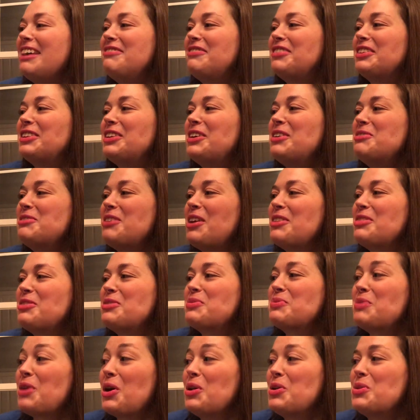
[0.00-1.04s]
alone on
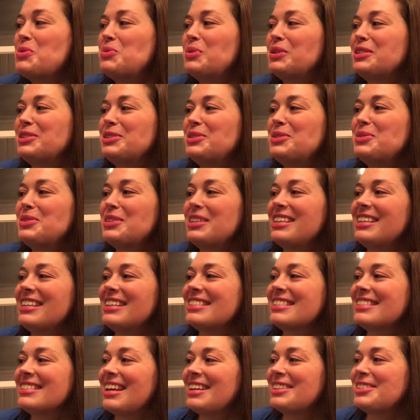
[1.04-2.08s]
the road was losing
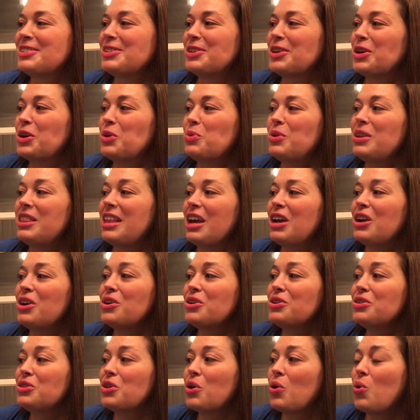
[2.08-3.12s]
its luster when they
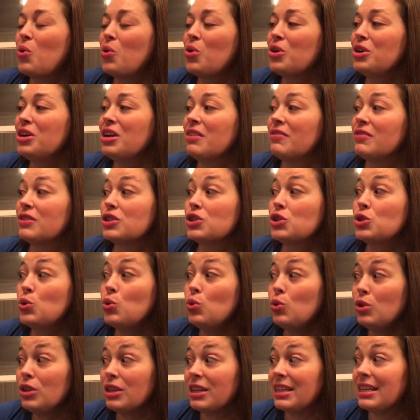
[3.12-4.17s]
heard the horn of a
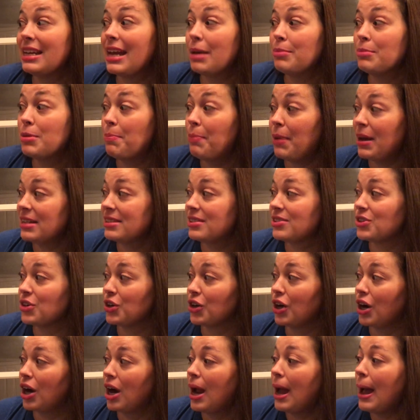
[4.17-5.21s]
schoolie named
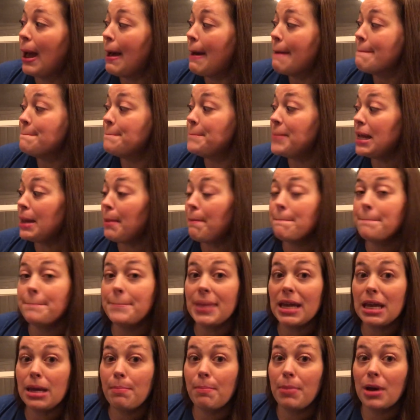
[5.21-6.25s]
Buster. Beep,
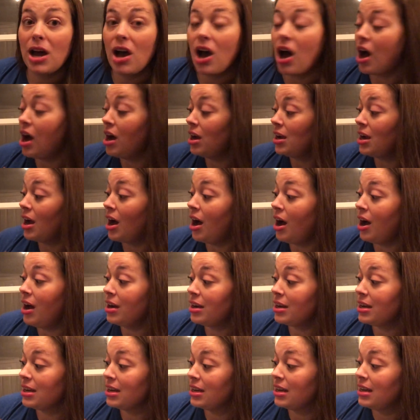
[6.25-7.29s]
beep, honk,
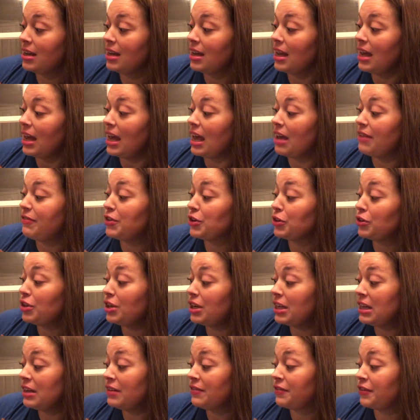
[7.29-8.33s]
honk. If you're
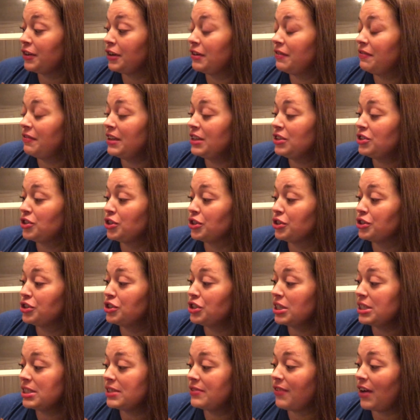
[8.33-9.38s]
looking for adventure,
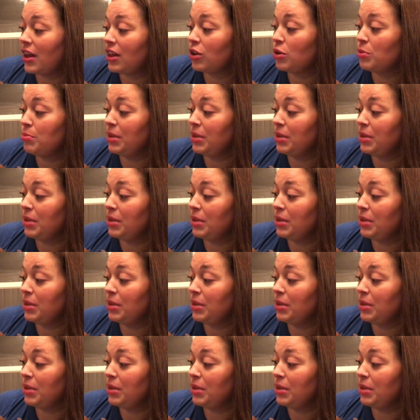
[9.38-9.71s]
just follow